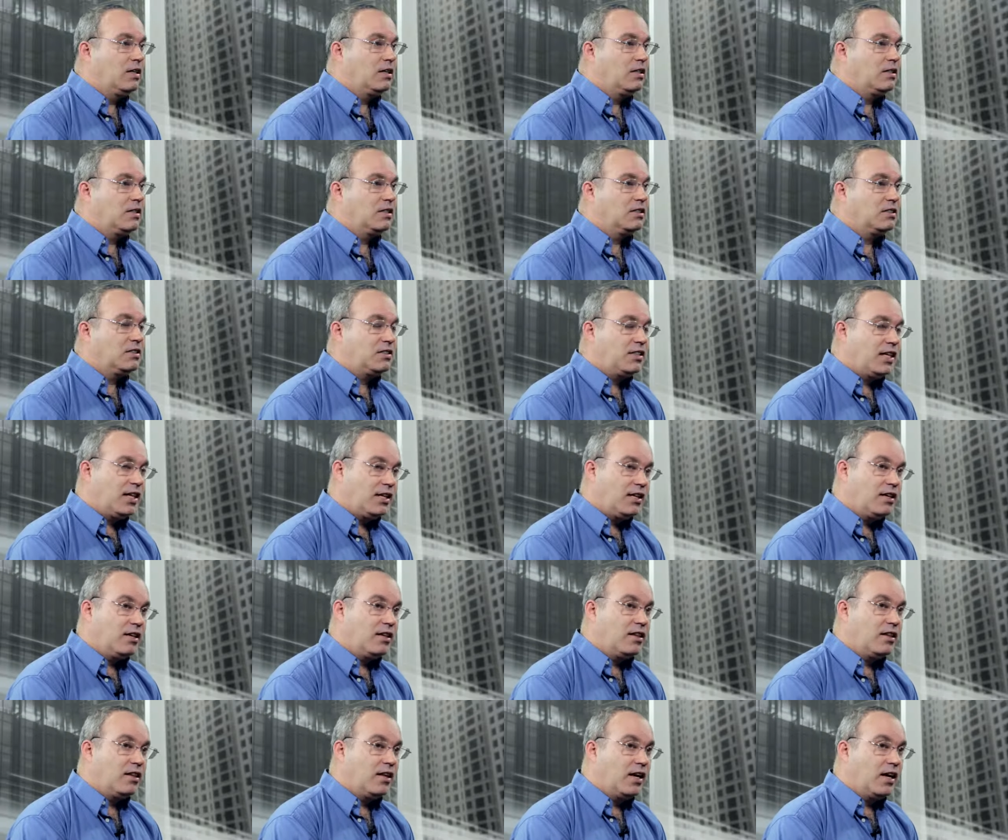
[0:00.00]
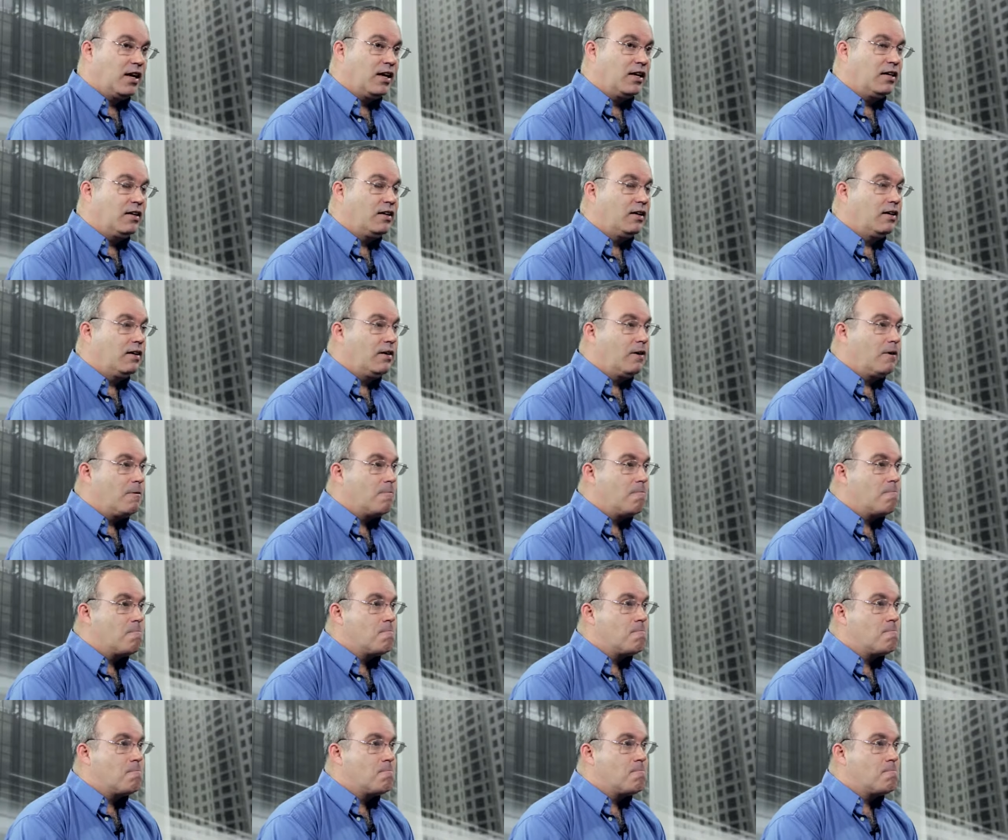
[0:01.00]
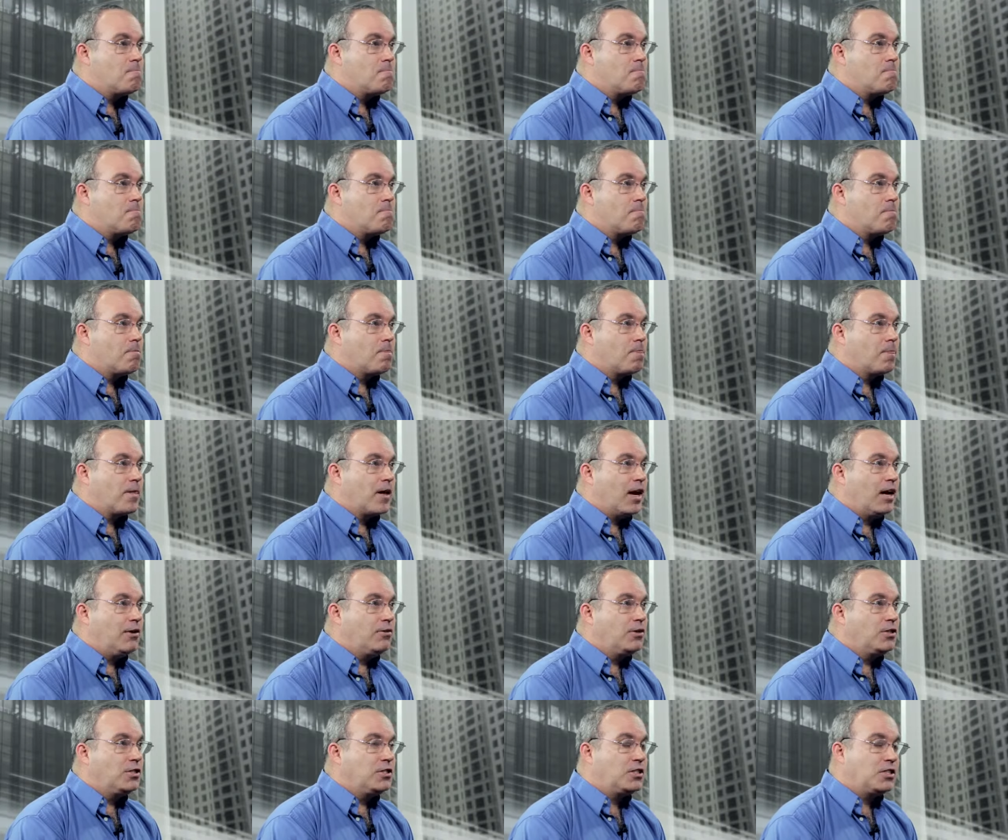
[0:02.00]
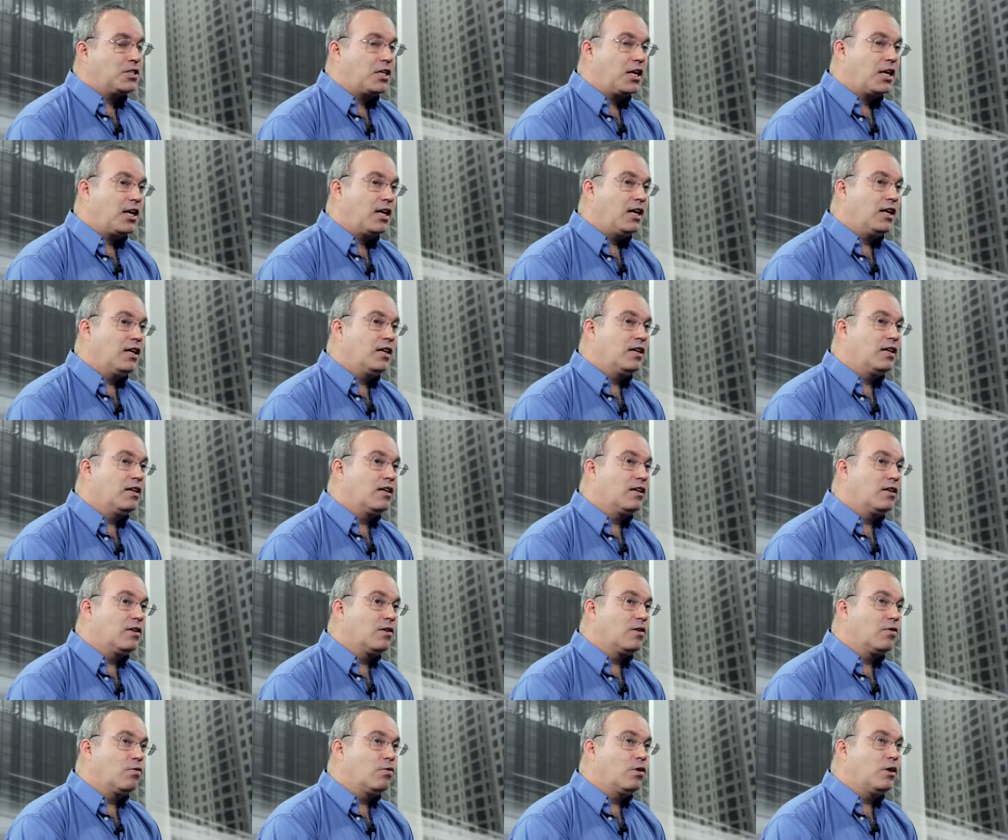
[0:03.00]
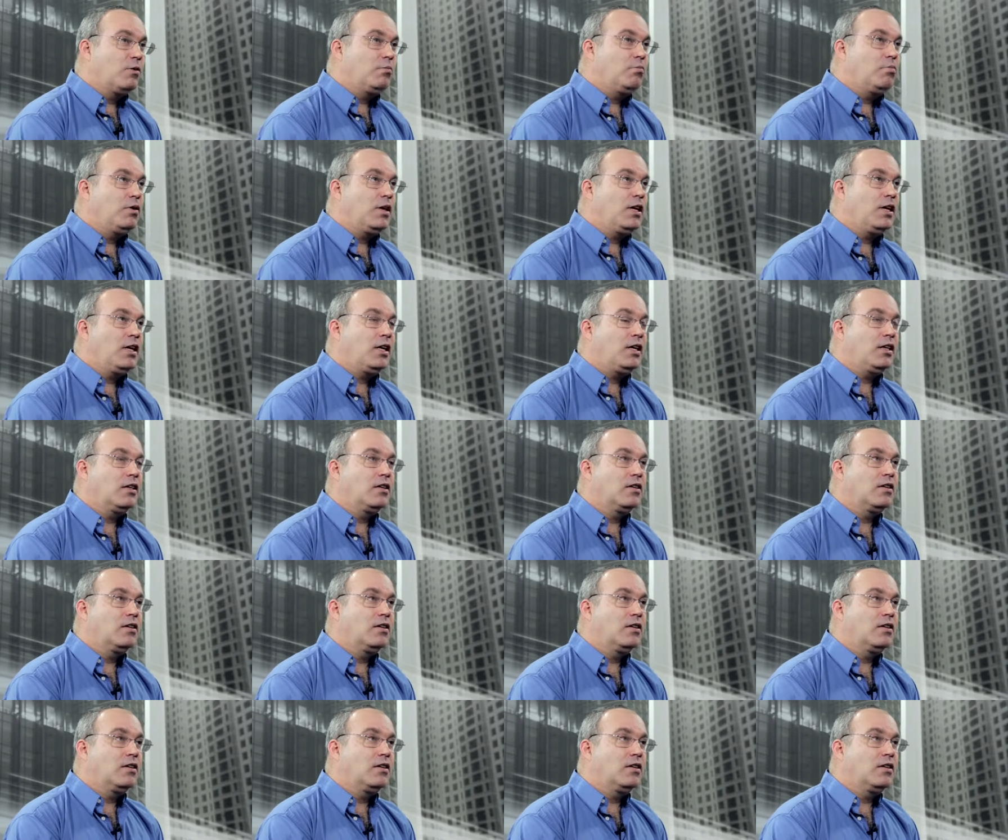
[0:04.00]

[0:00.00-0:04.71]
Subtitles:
The second thing I would say would be